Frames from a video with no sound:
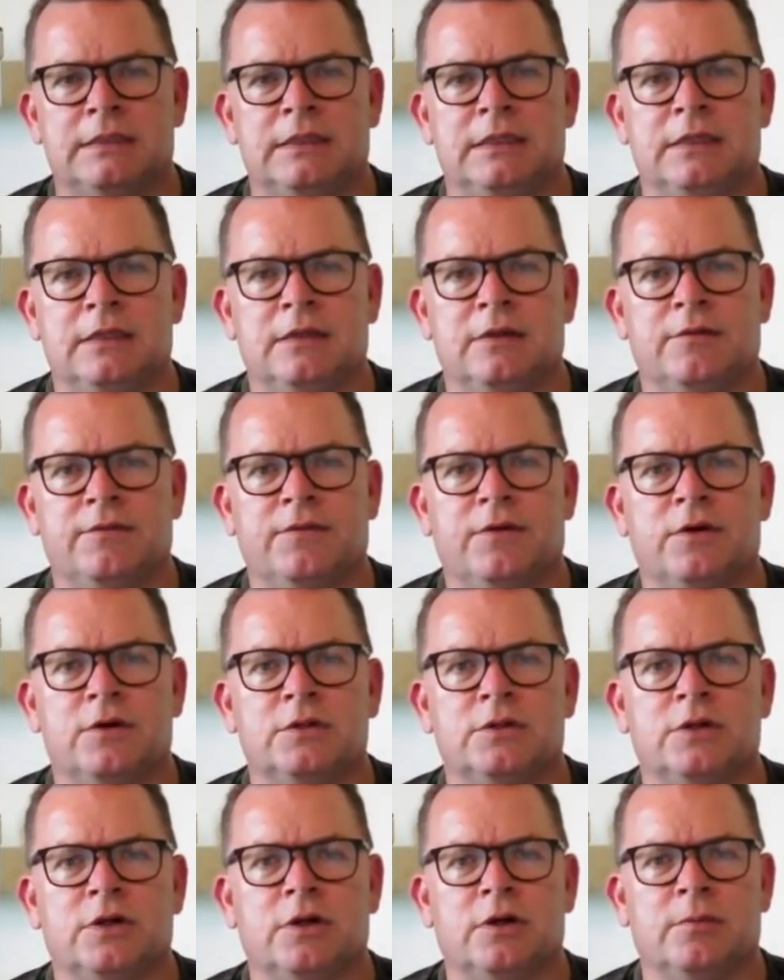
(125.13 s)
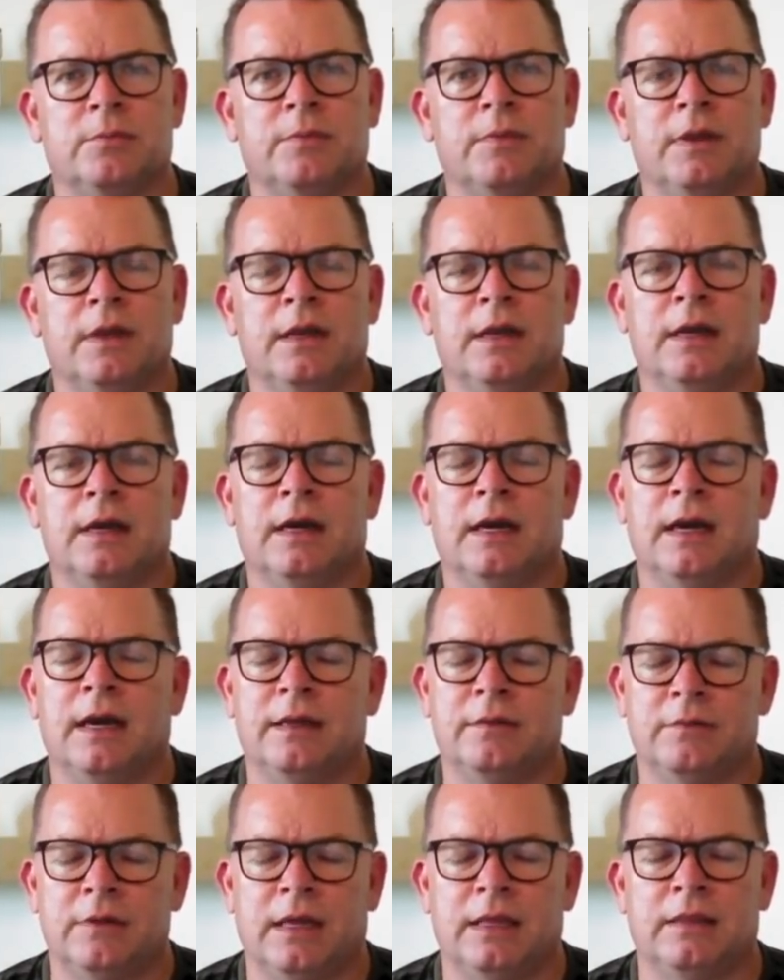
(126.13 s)
seen in the first term,
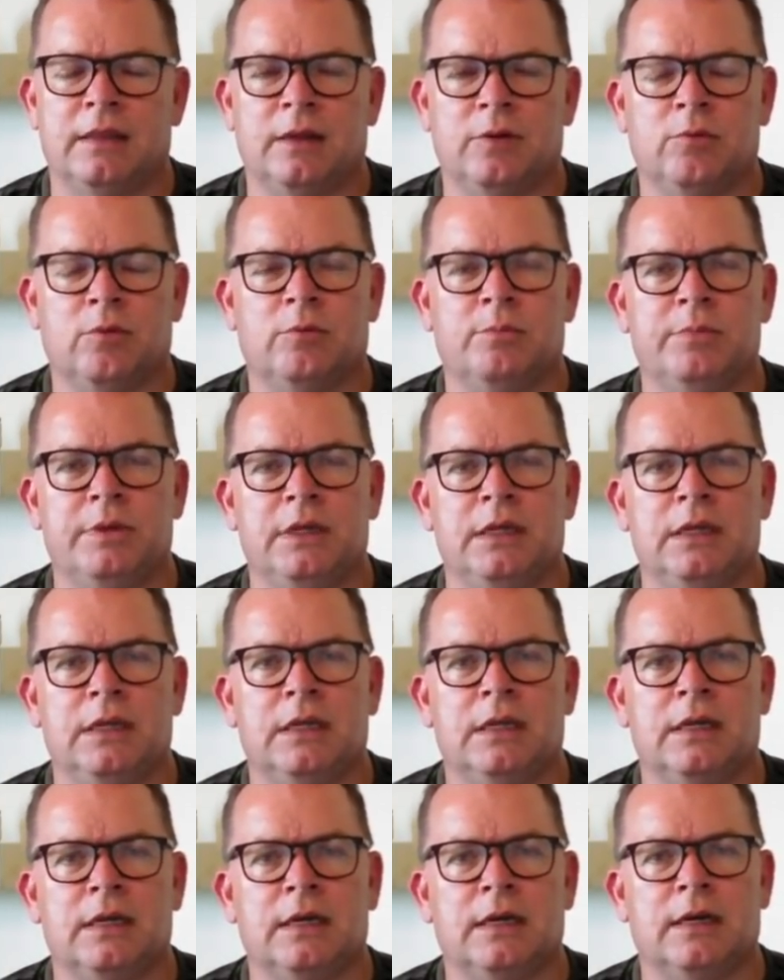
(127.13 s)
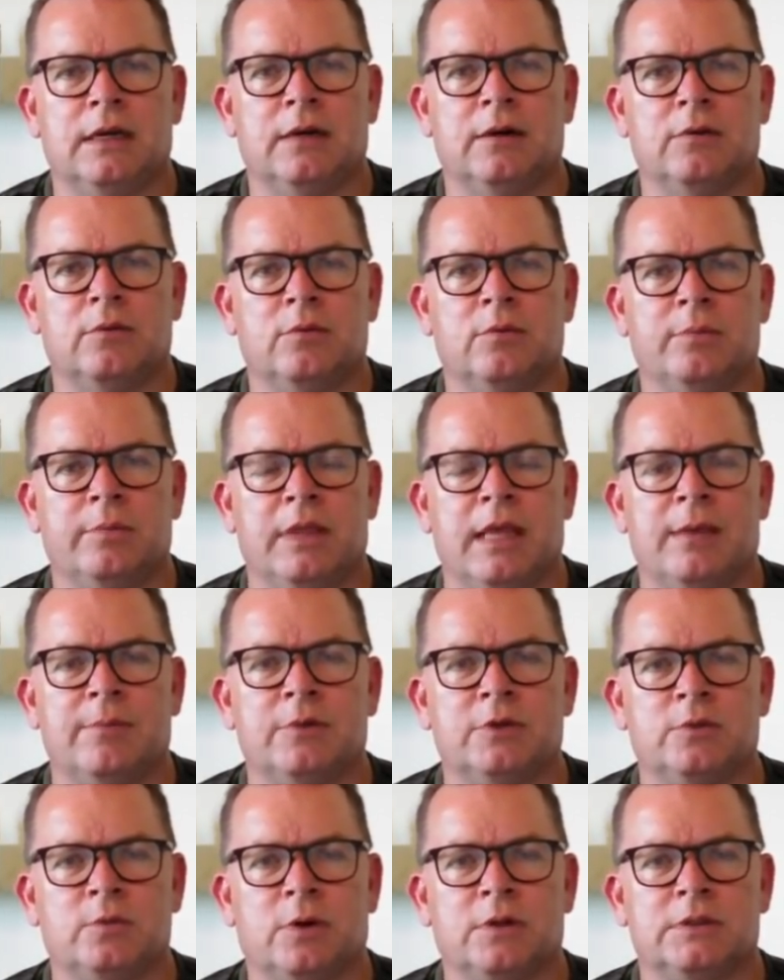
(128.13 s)
I think will be that
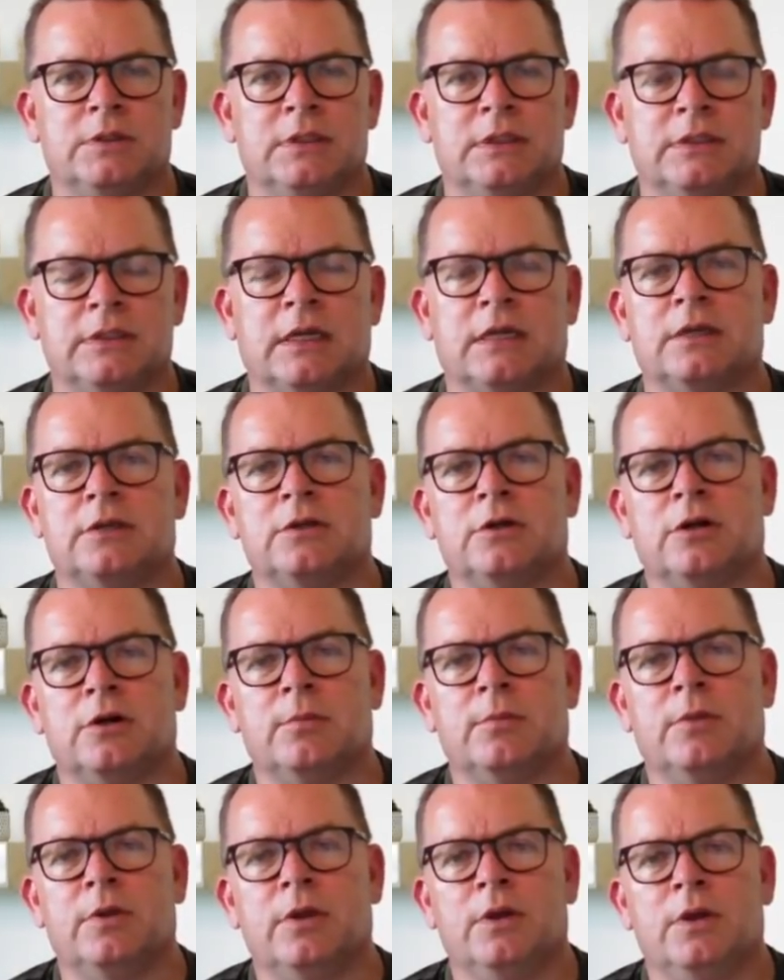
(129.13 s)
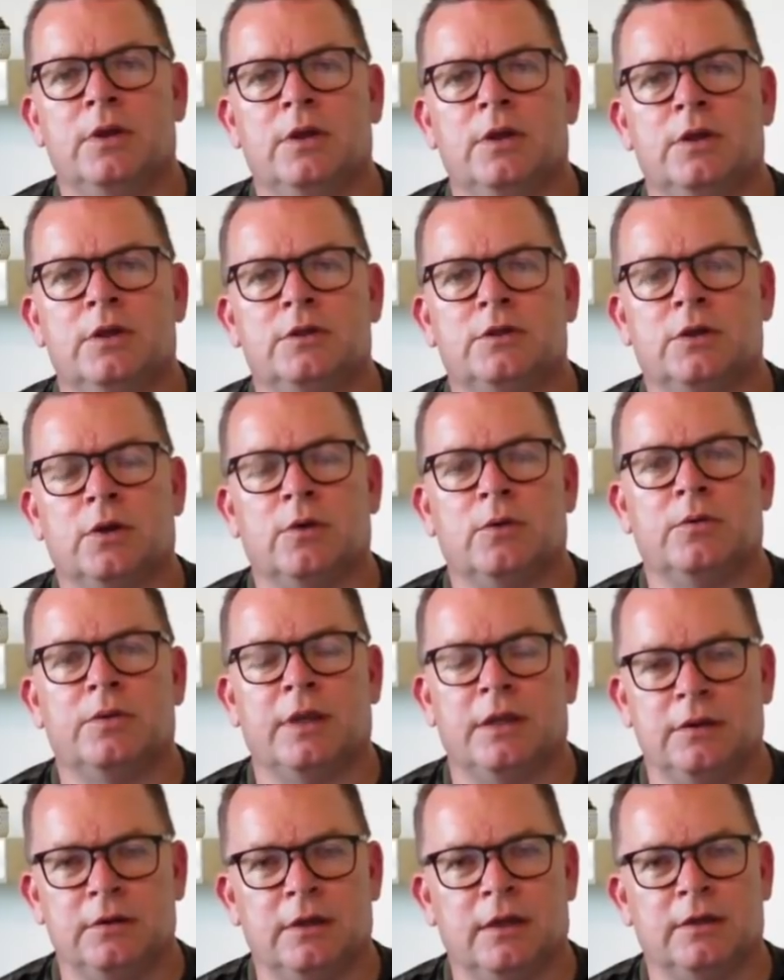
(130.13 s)
much worse in the second term. So
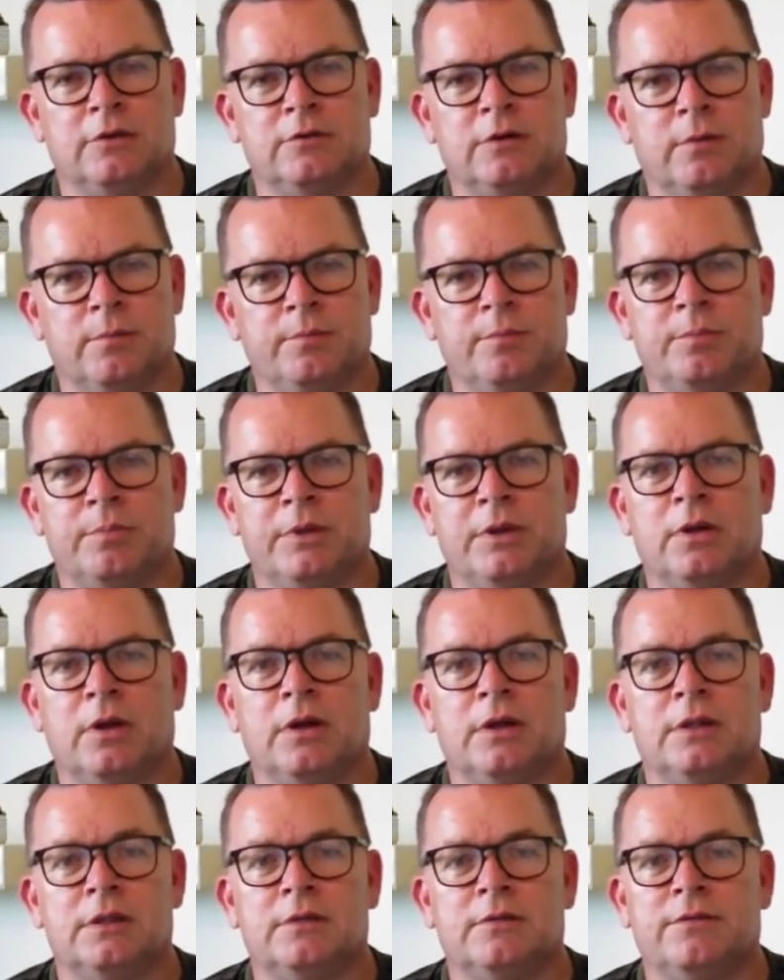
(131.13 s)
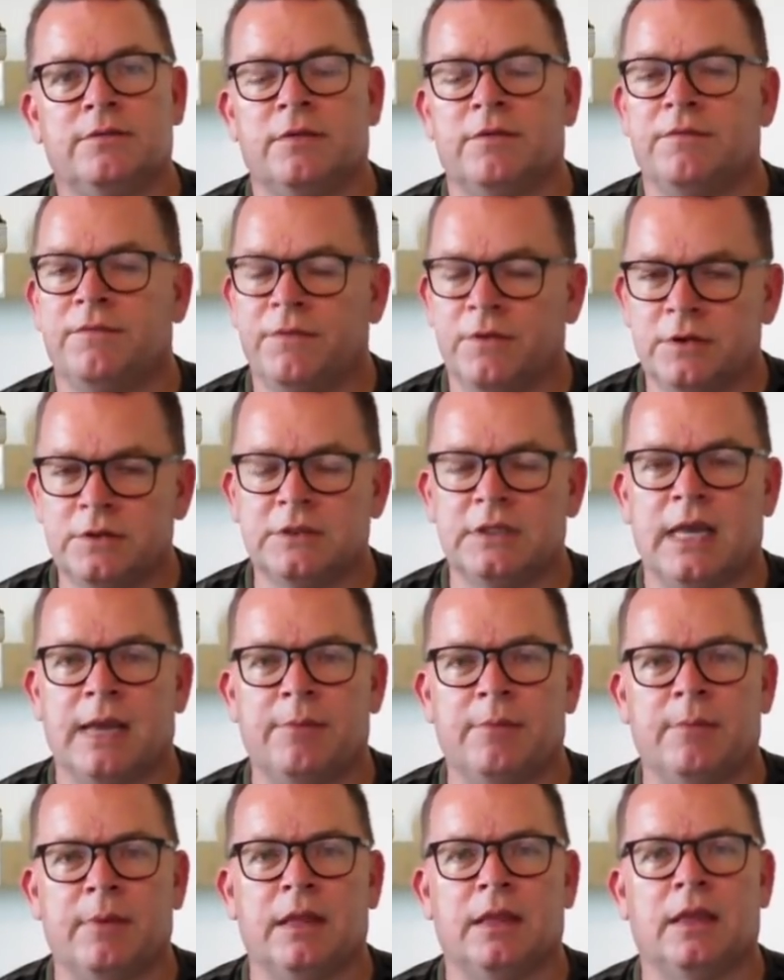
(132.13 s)
thank you, Donald Trump, because for the first
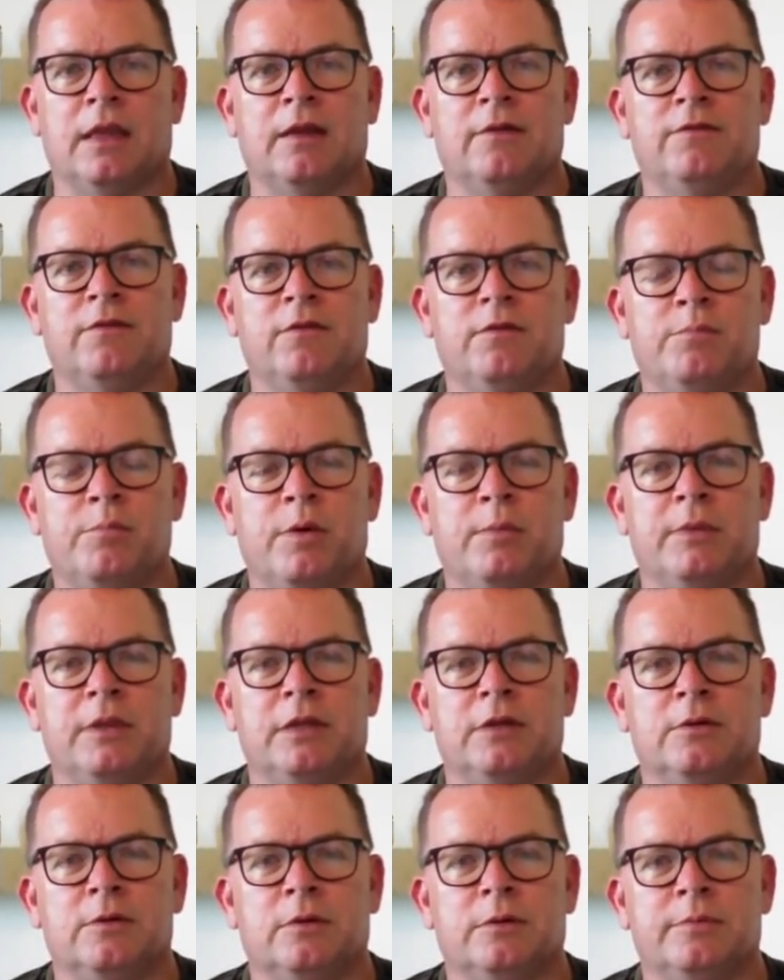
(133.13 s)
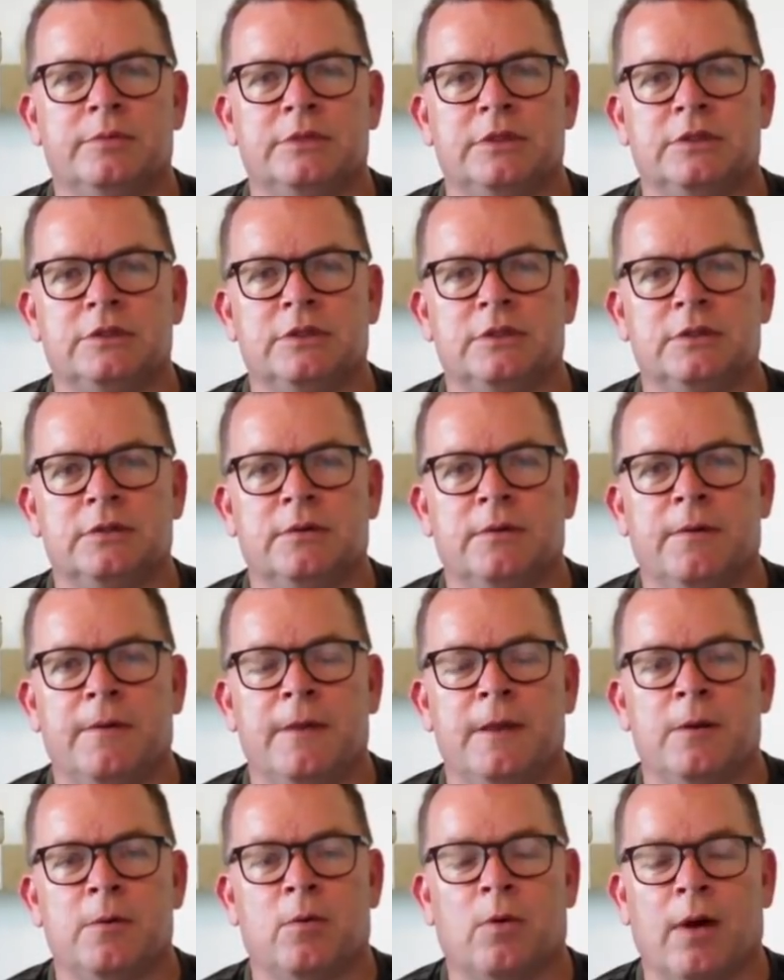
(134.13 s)
time in my life, you've put me into a position
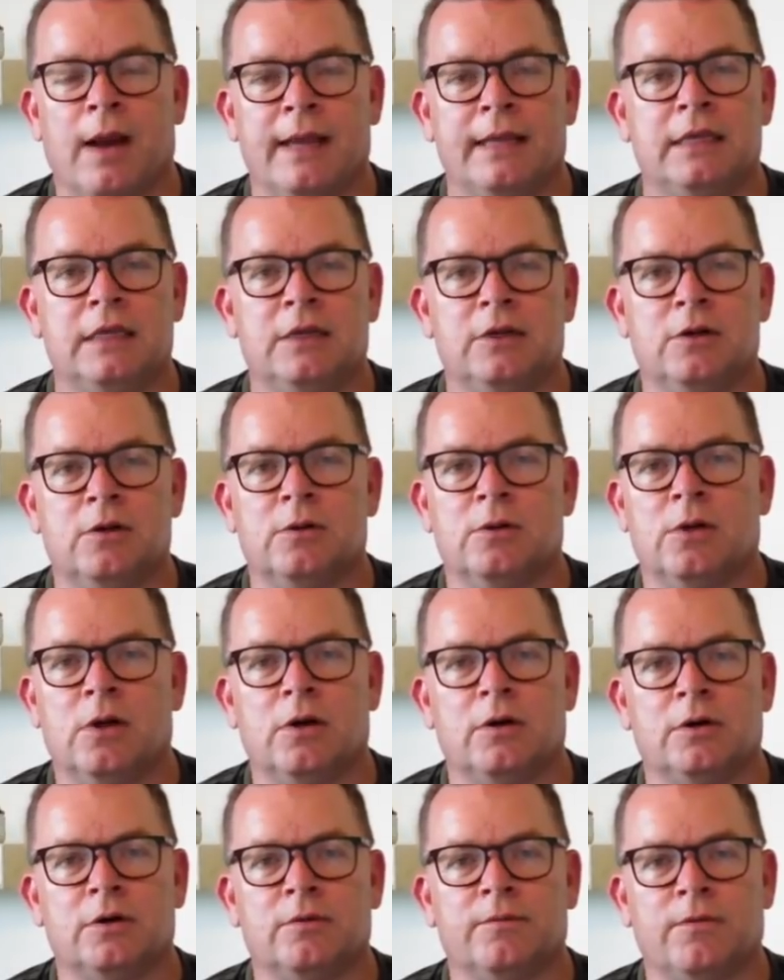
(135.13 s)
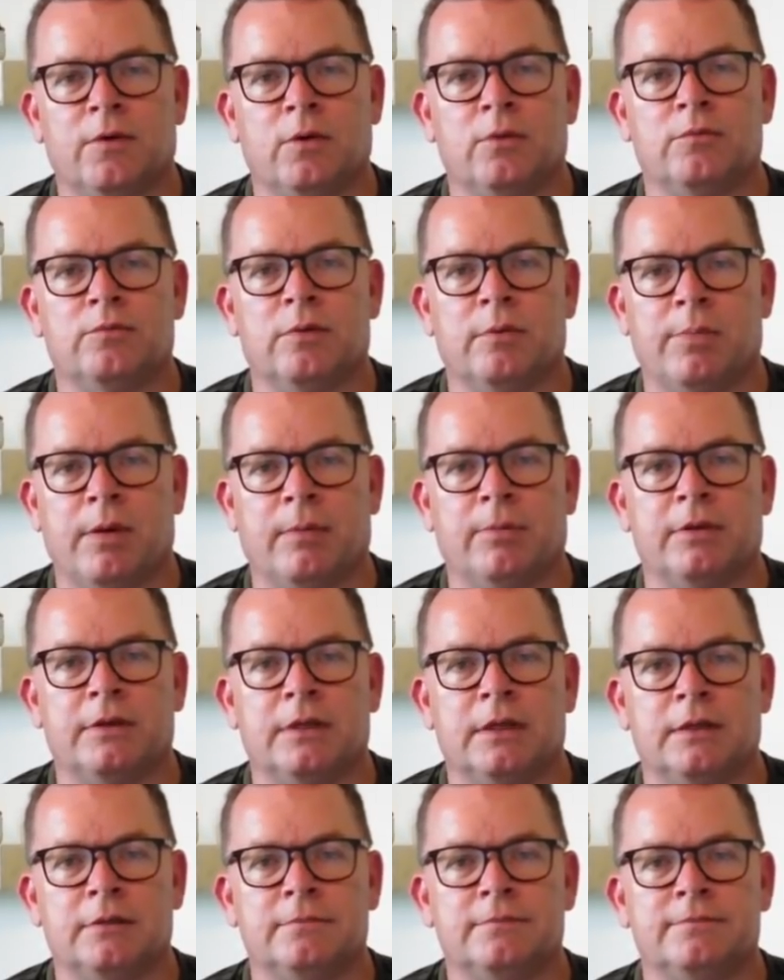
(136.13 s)
where I can no longer vote
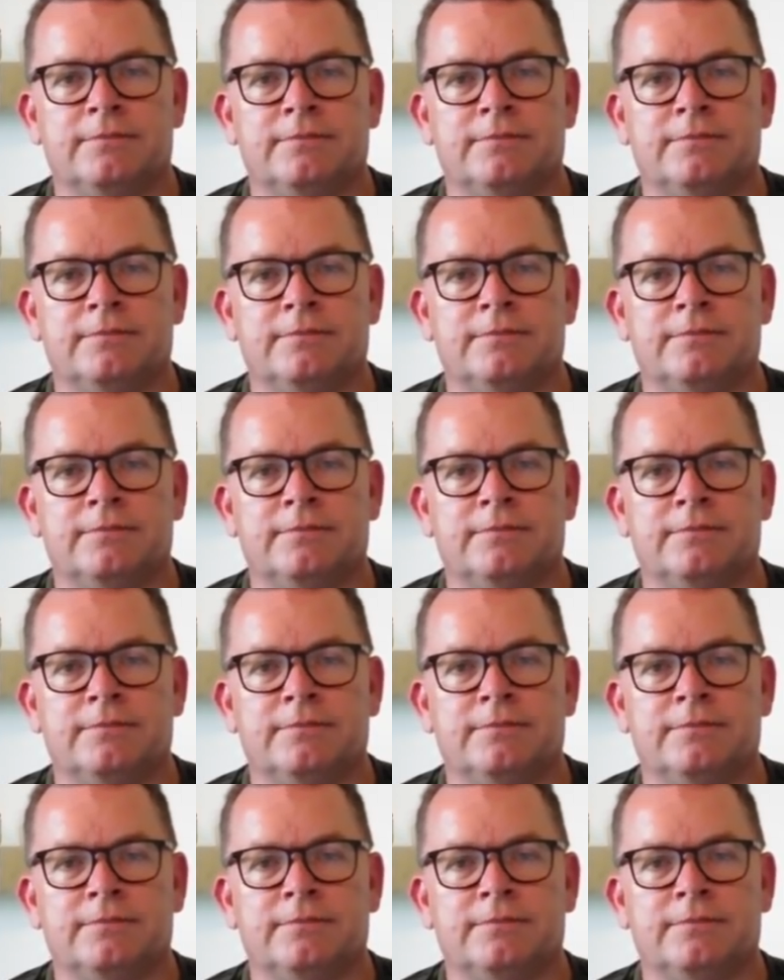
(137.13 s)
Republican.